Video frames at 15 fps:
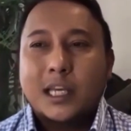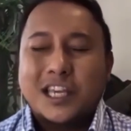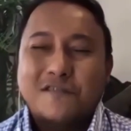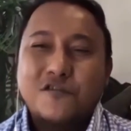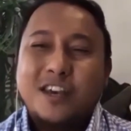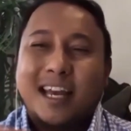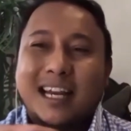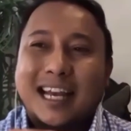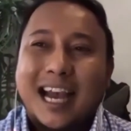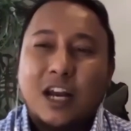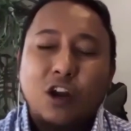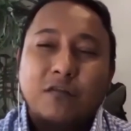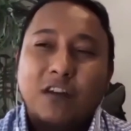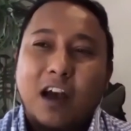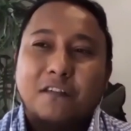If you get
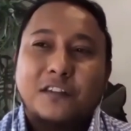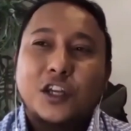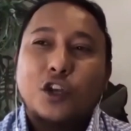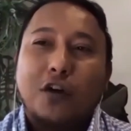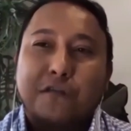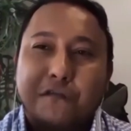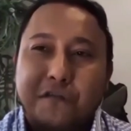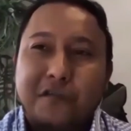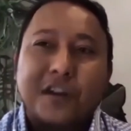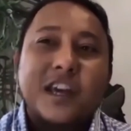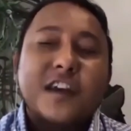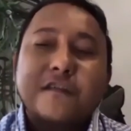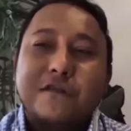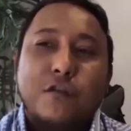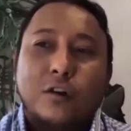cut off after your
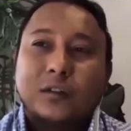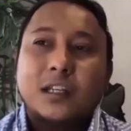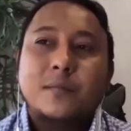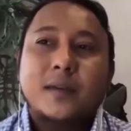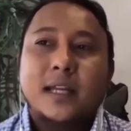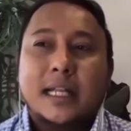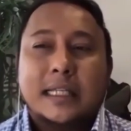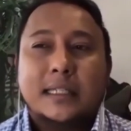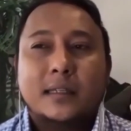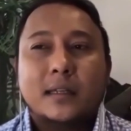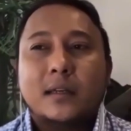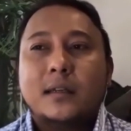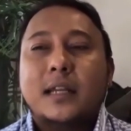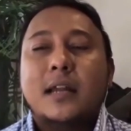free 40 minutes,